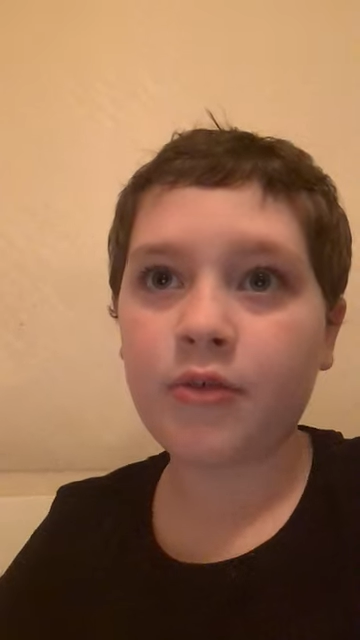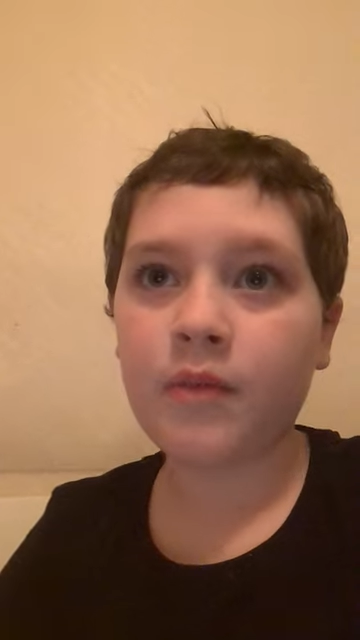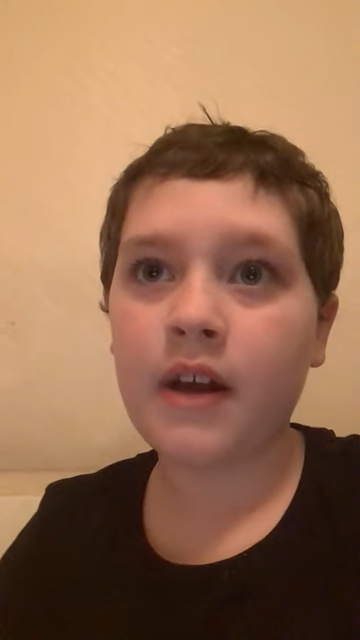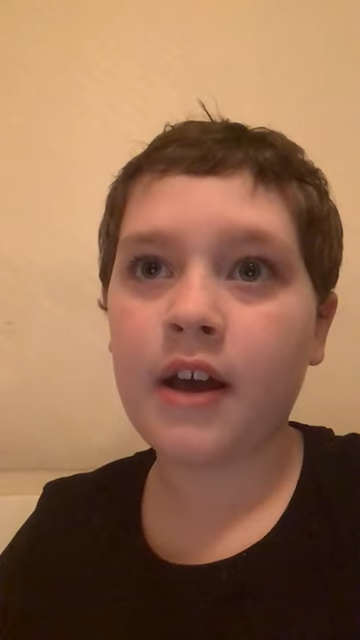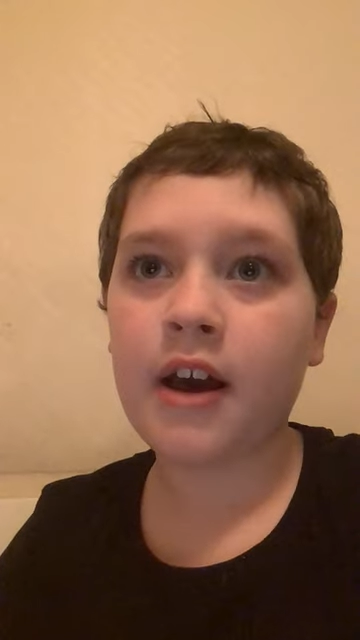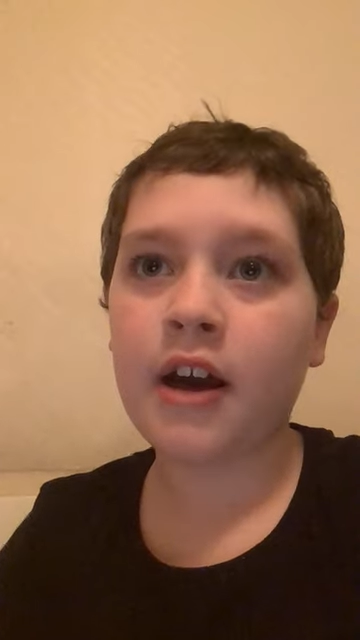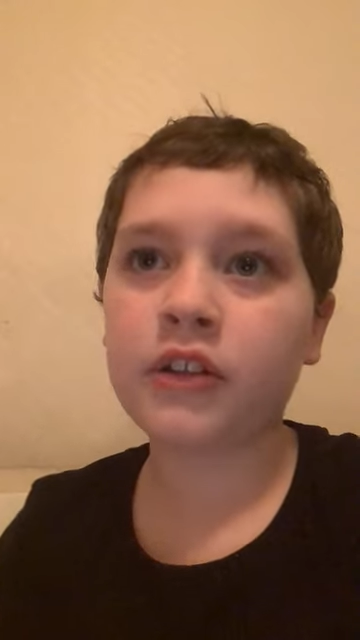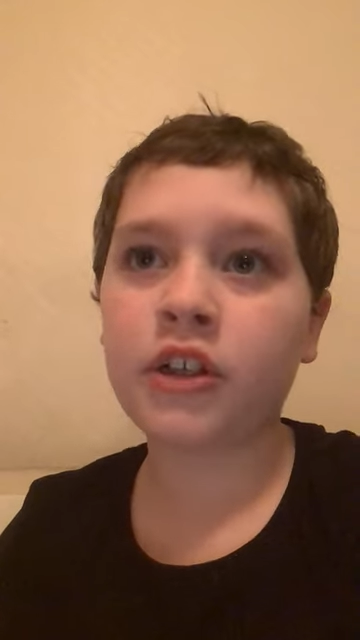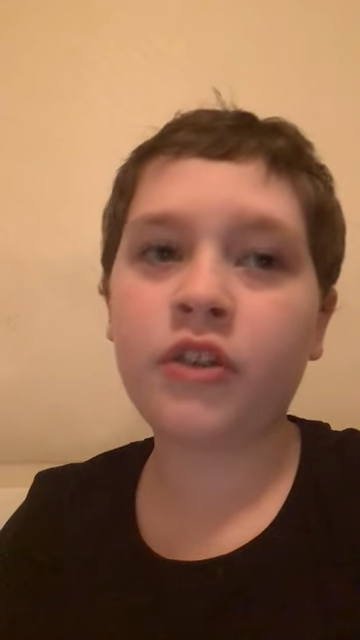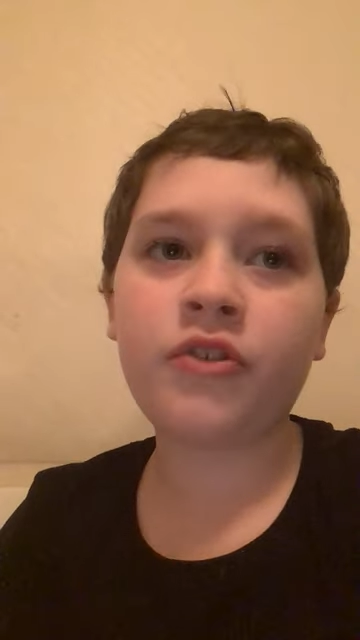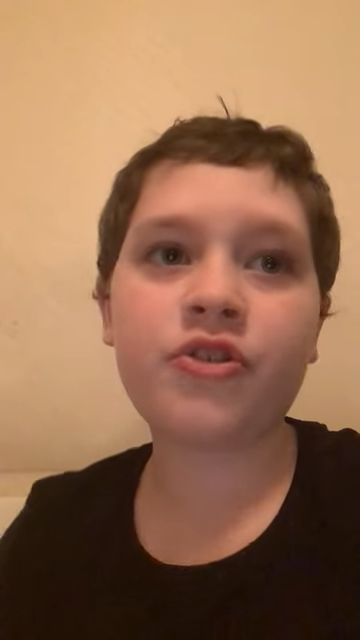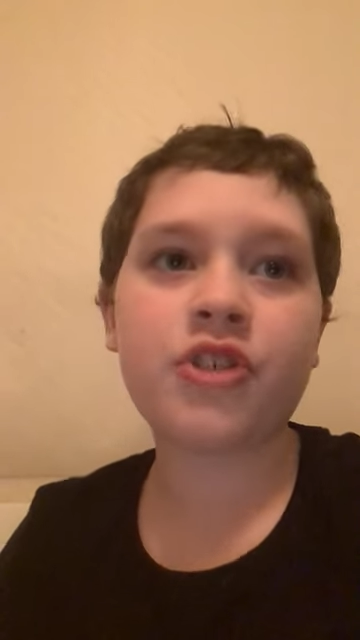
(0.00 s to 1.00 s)
where a
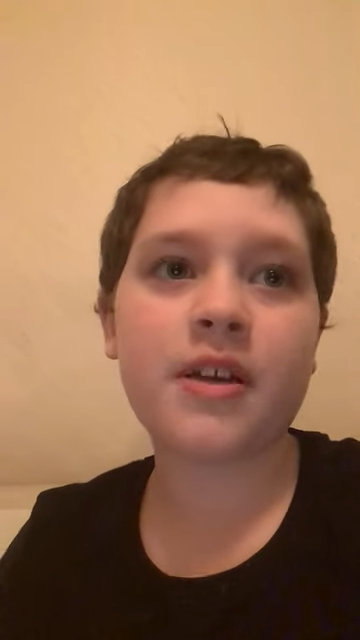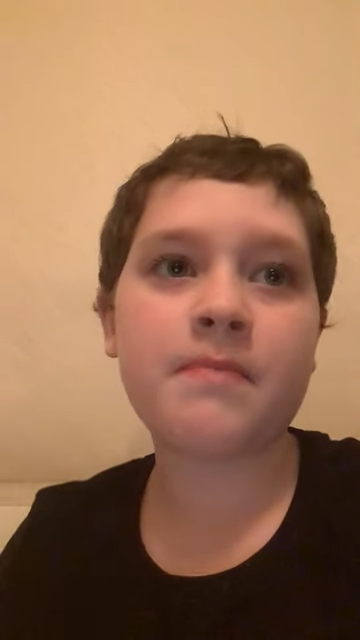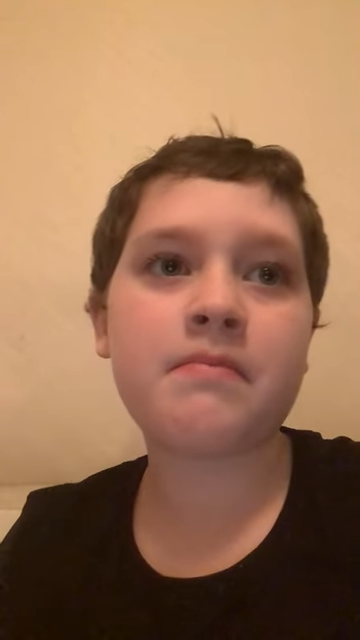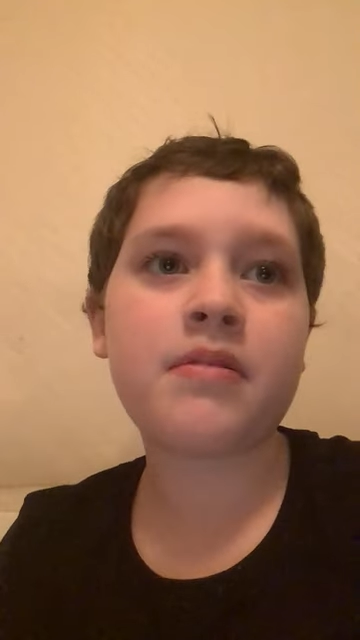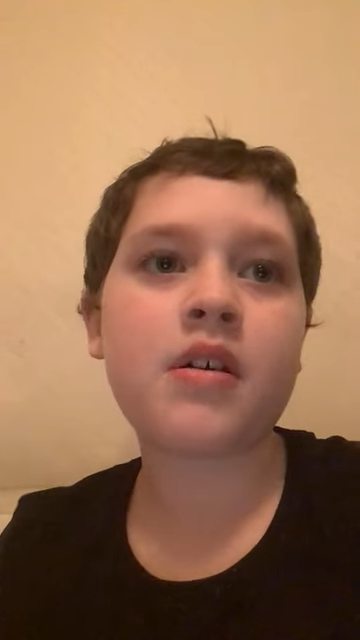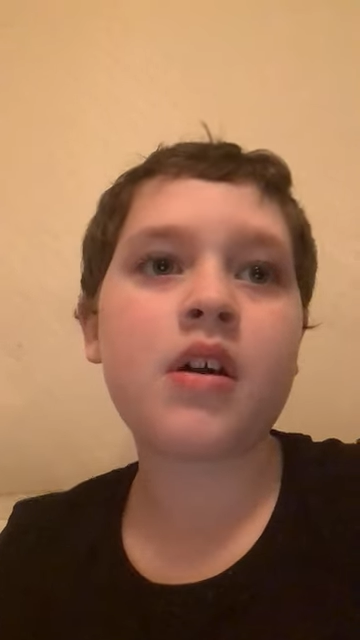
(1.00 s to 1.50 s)
lone chimp